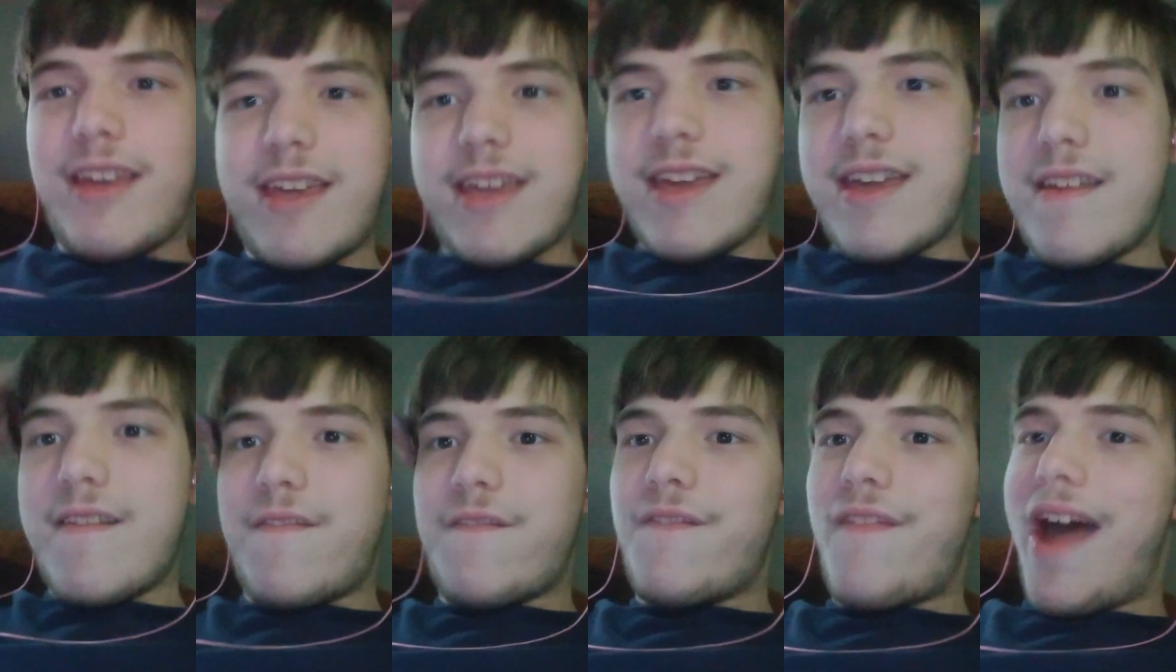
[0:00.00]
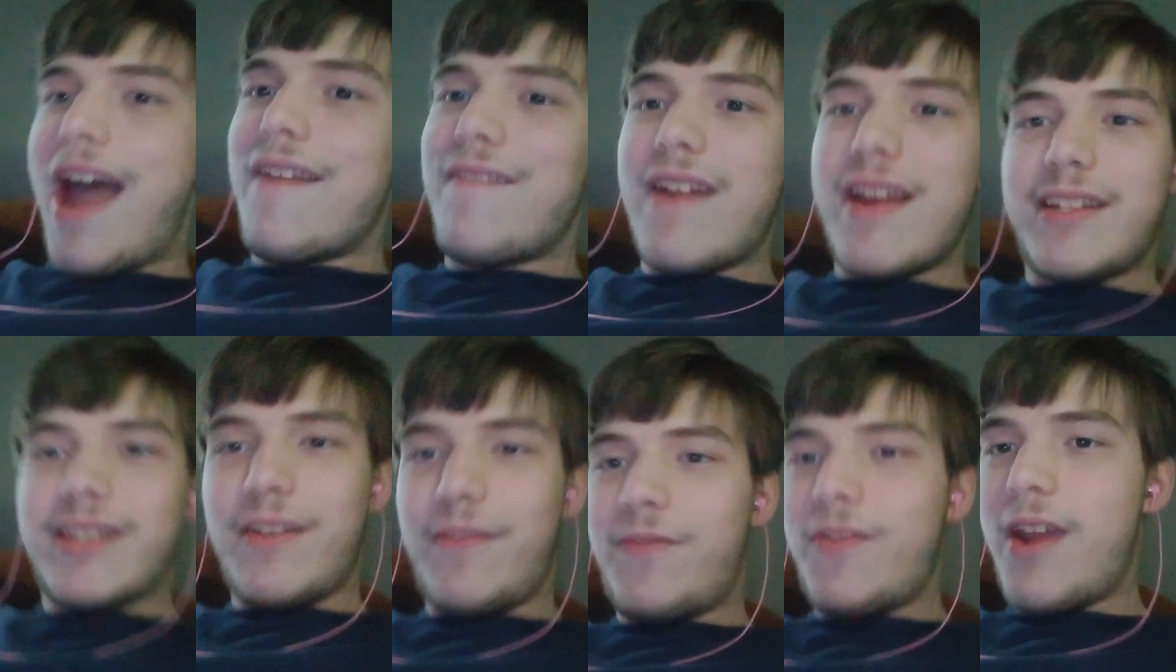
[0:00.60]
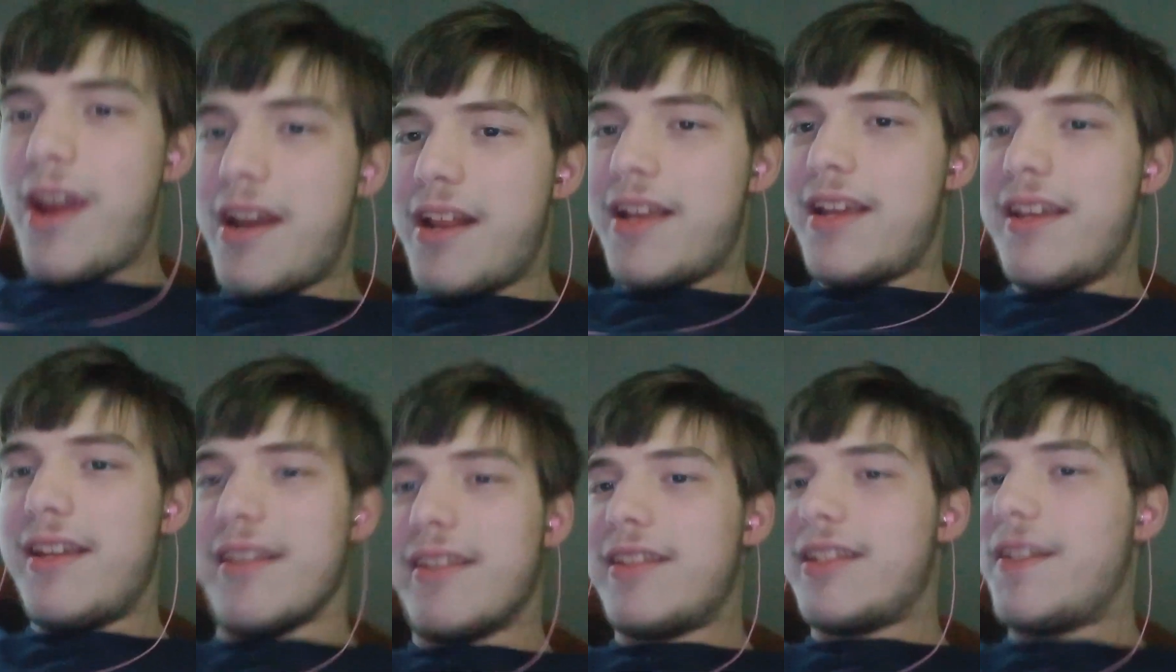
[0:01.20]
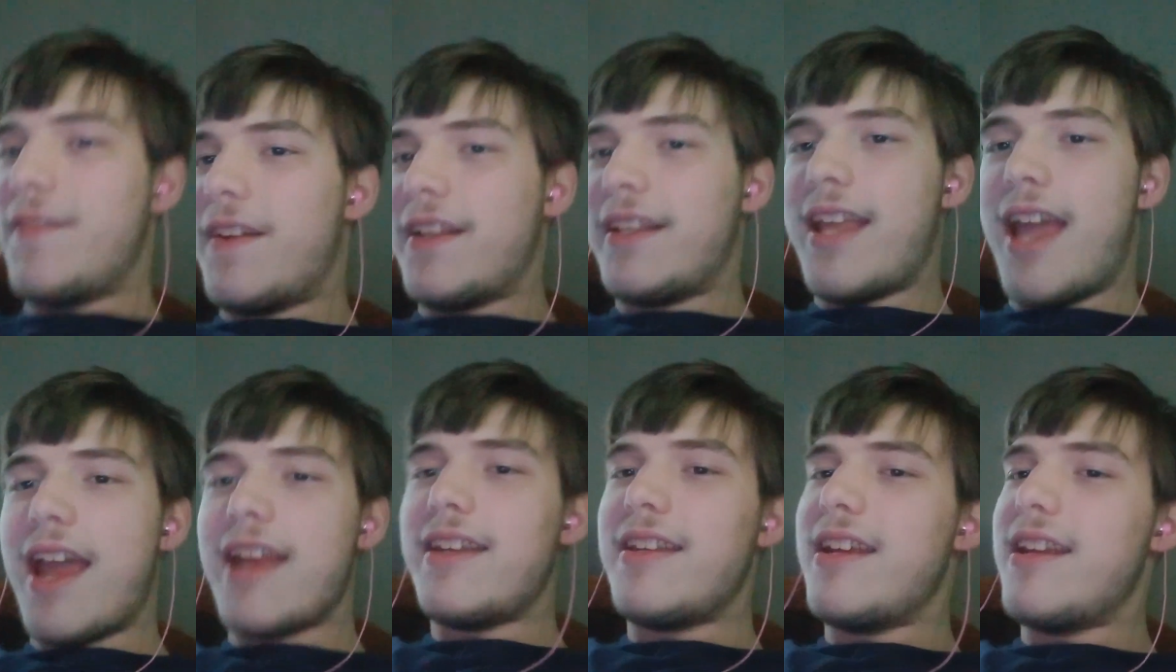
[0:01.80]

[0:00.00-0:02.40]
and 5 Nights at Freddy's, stuff like that.